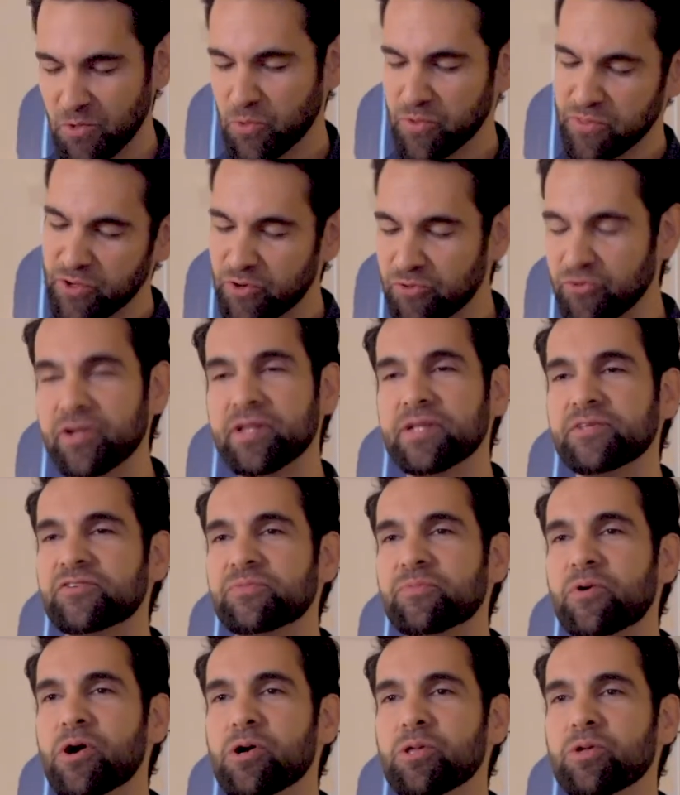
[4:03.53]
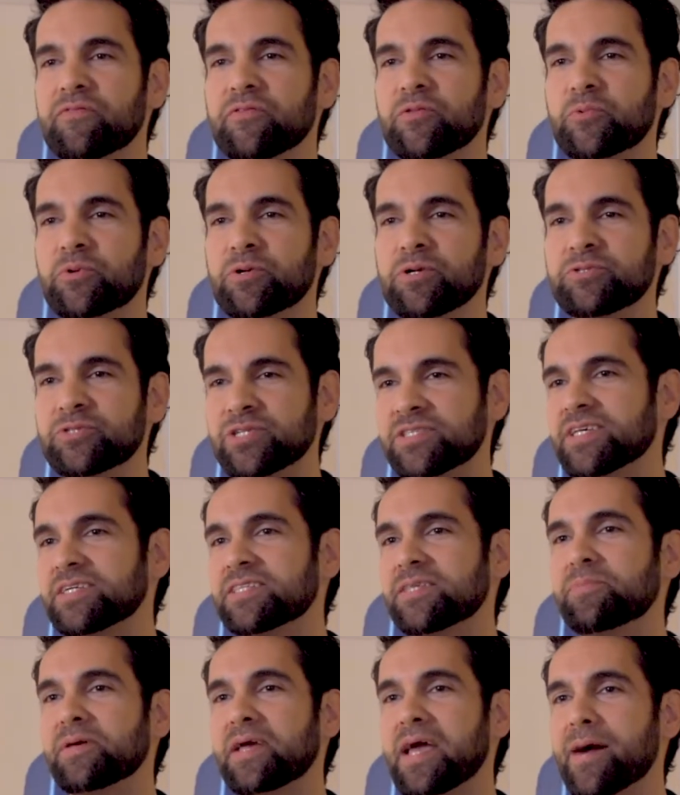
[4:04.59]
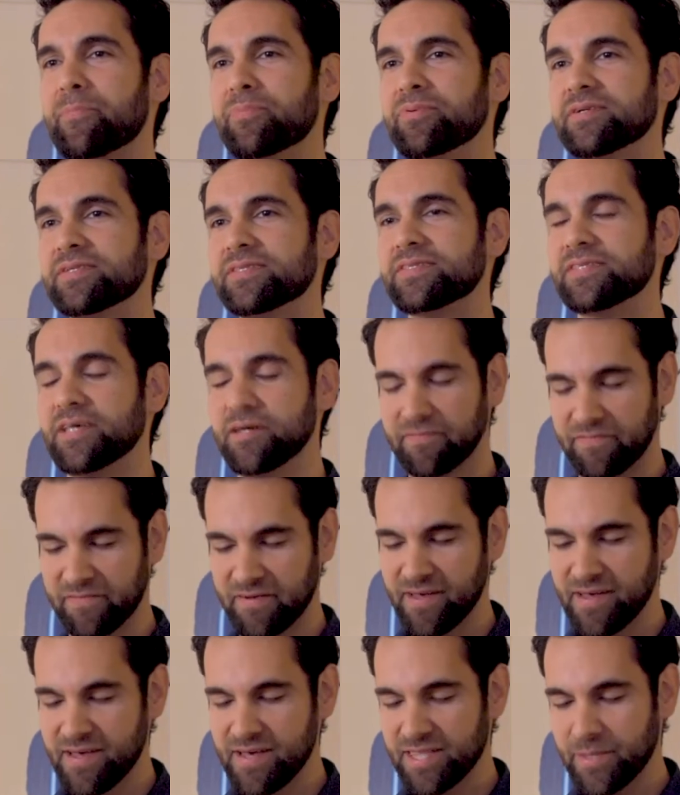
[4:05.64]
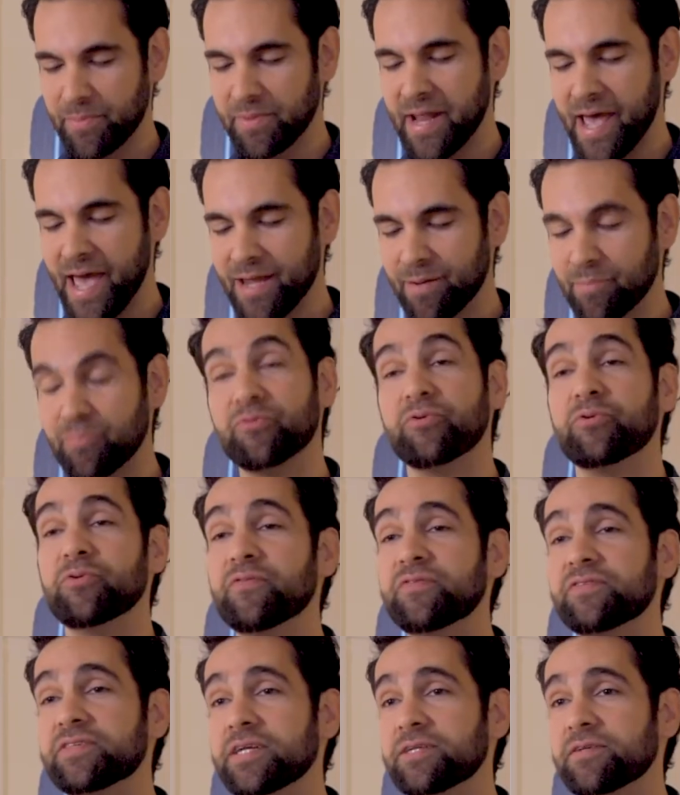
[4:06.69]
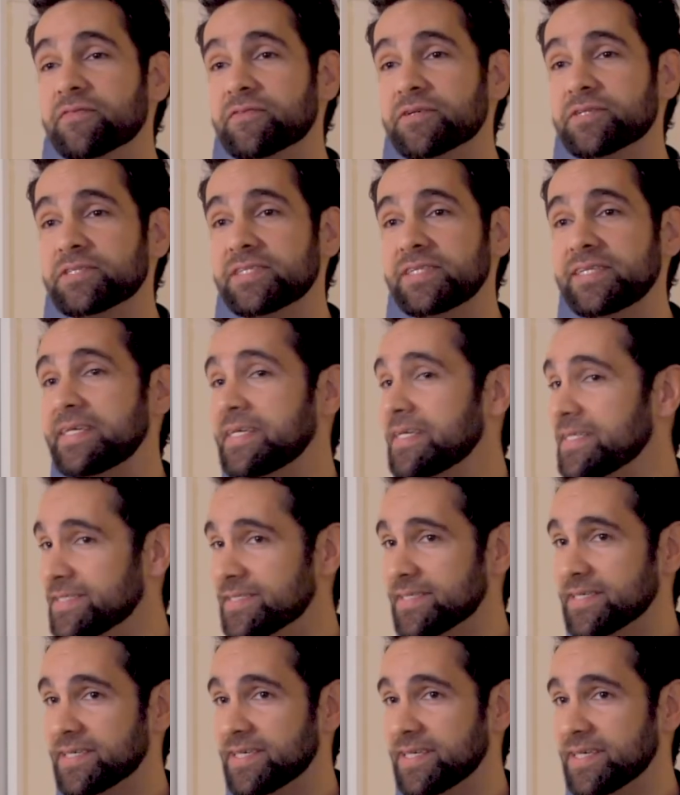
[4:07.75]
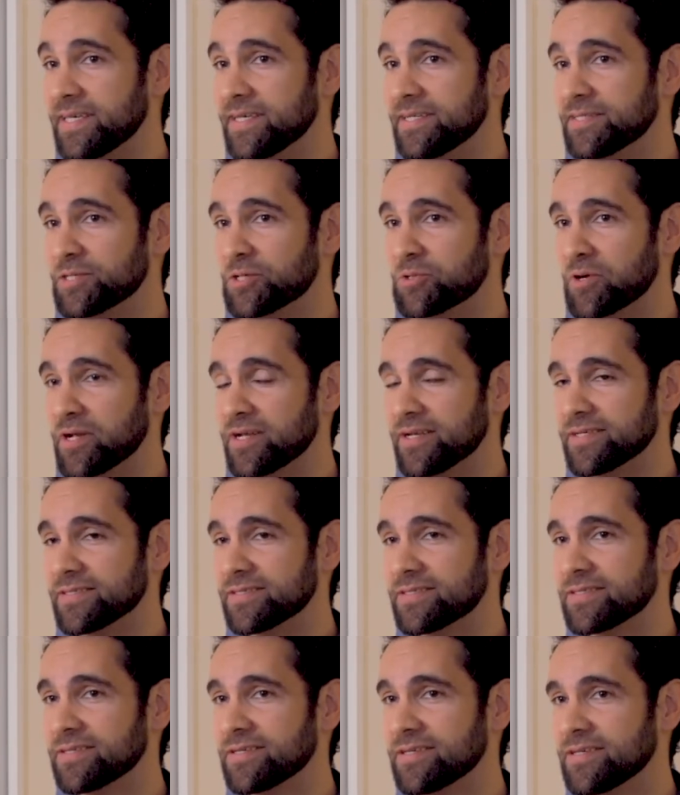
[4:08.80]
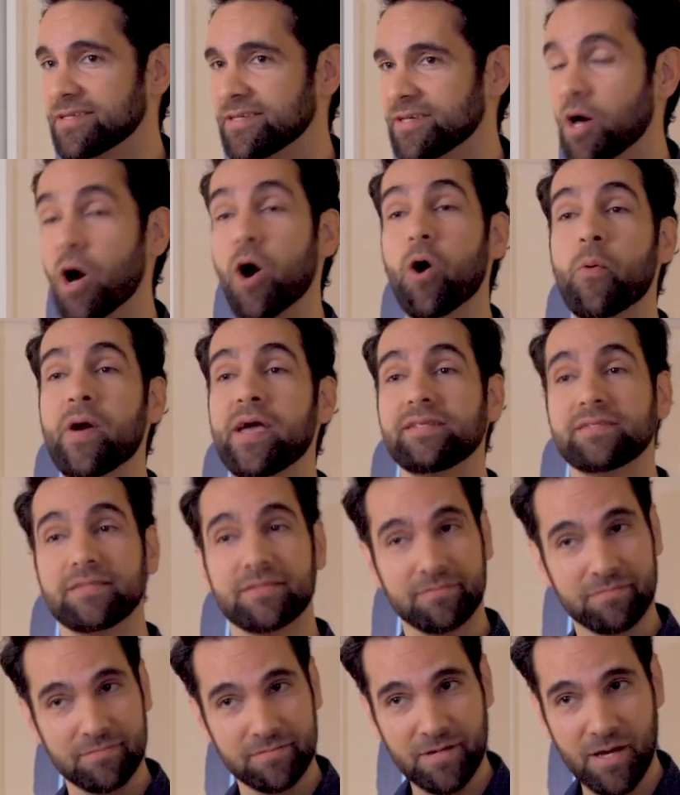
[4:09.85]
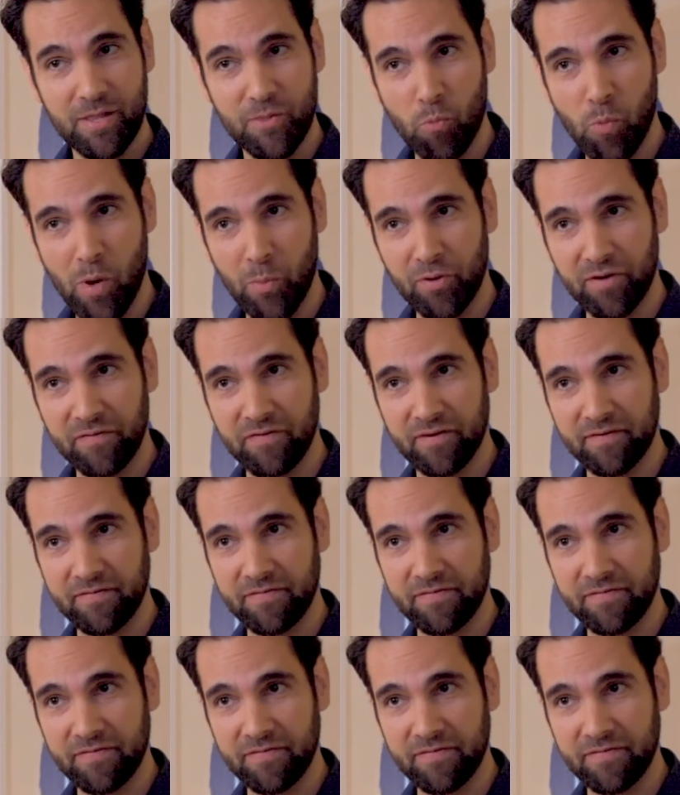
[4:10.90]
With ingredients from all over the world, just like the Big Apple itself, the Manhattan proves that diversity is the key to greatness. Oh wait, one more fun